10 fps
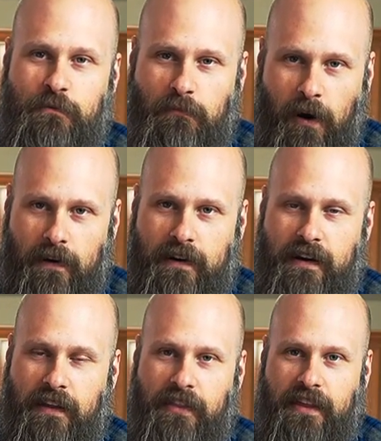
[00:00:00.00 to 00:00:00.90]
mark
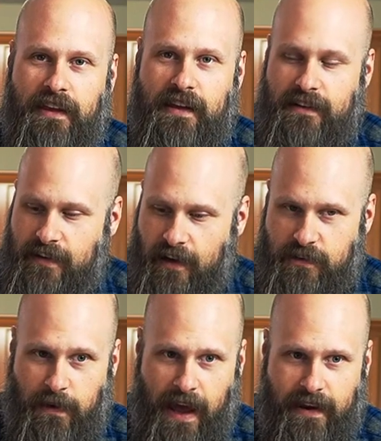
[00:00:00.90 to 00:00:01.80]
the
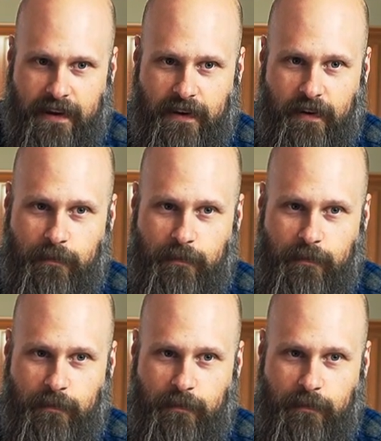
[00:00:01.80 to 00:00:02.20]
touchpad here,